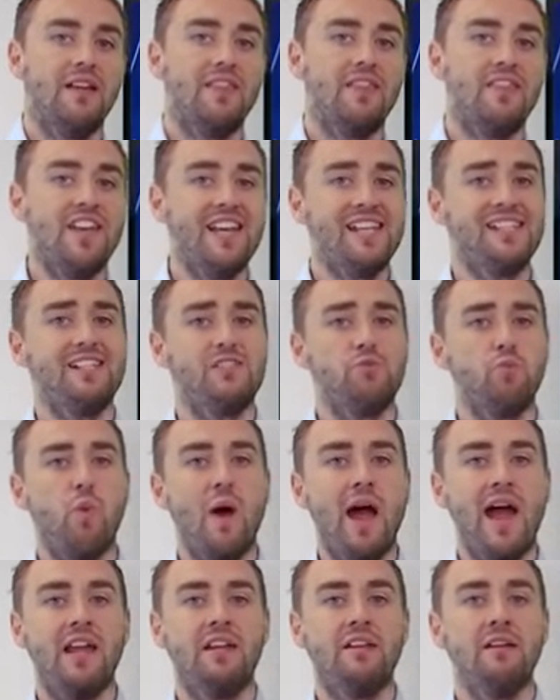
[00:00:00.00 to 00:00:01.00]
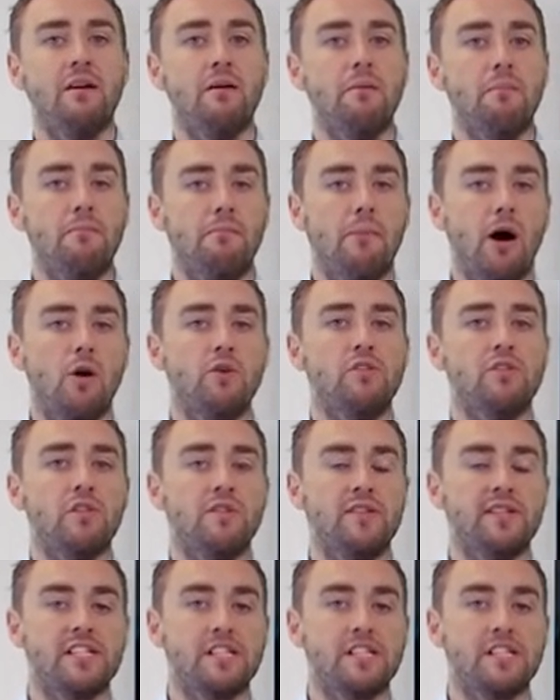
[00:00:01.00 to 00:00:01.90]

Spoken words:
This is when most of the